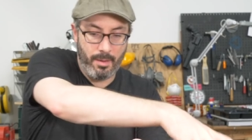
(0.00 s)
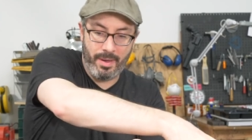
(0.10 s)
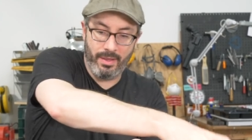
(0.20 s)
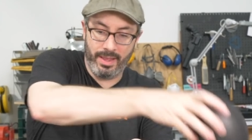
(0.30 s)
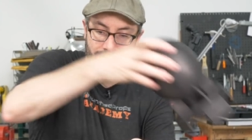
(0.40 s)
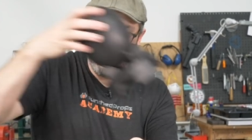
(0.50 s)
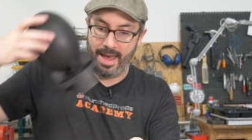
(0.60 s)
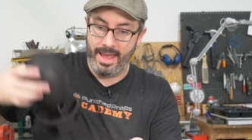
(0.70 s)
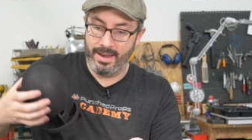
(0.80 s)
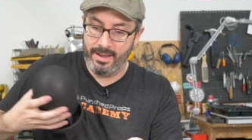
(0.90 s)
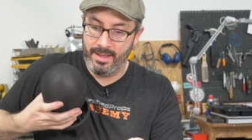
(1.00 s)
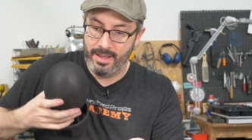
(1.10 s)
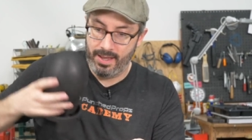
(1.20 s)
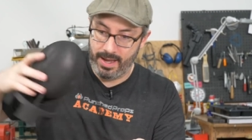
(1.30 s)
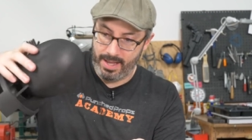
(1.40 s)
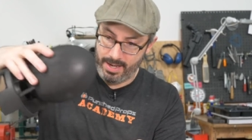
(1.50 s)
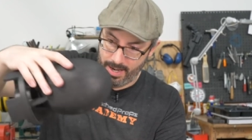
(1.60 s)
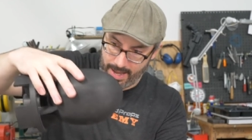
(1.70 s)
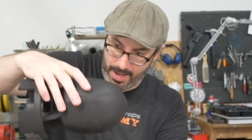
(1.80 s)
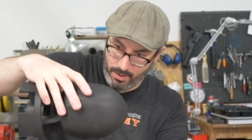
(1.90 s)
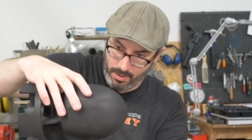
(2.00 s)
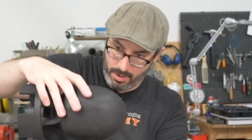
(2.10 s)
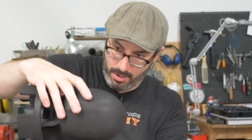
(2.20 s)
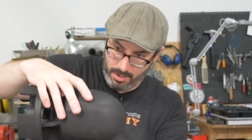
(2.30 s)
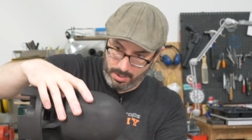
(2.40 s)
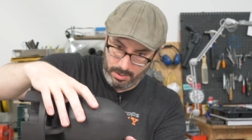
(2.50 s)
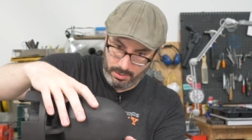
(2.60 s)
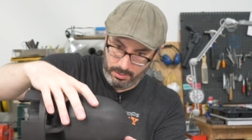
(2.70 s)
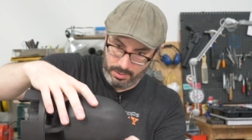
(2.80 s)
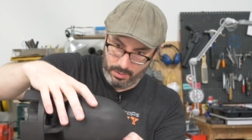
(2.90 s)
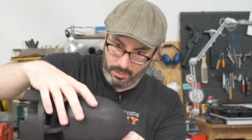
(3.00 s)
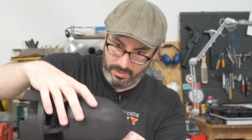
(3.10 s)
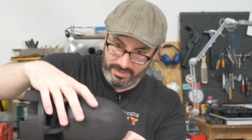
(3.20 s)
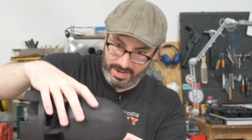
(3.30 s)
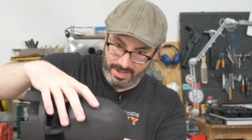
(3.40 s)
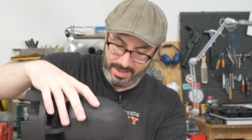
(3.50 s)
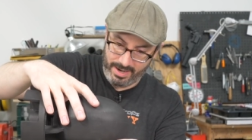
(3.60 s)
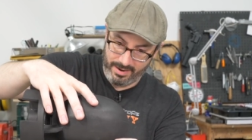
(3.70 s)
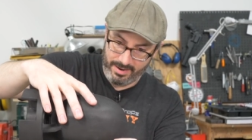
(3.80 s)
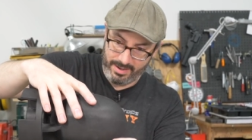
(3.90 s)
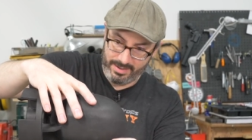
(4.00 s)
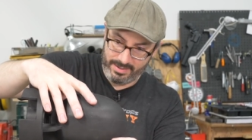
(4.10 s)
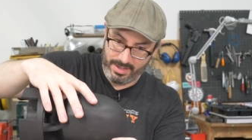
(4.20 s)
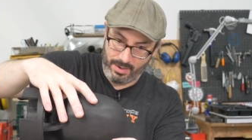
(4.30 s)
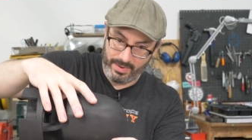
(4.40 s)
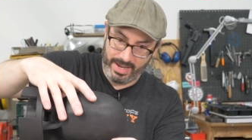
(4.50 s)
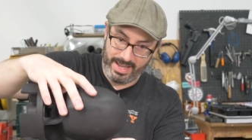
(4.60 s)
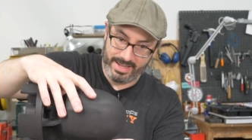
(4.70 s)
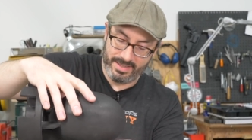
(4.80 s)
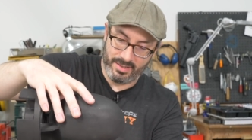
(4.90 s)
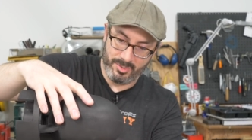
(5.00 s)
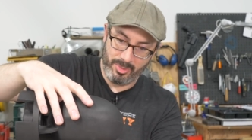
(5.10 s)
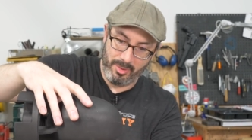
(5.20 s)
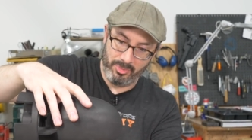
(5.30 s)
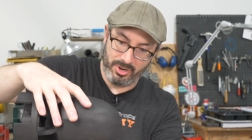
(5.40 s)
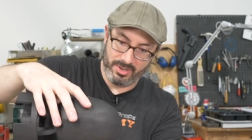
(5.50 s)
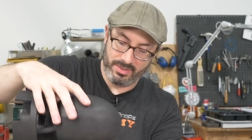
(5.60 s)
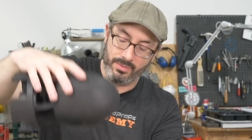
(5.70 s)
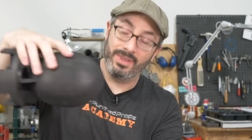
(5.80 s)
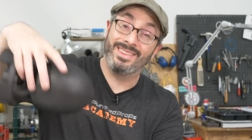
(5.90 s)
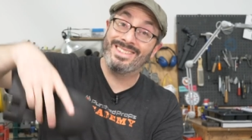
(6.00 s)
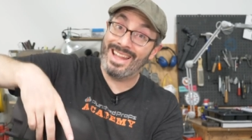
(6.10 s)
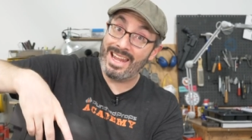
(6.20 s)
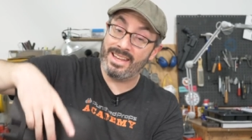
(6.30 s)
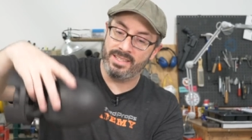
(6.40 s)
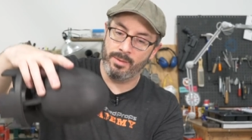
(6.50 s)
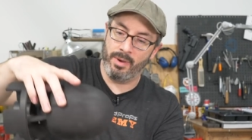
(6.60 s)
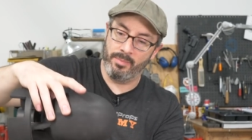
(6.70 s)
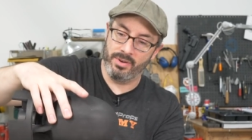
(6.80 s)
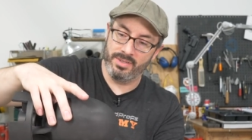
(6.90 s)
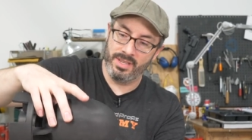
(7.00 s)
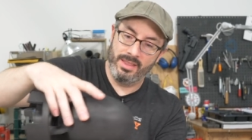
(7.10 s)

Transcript: about like that and our little nuke will fit on there so that when it hits those bumpers, when the sled hits the bumpers,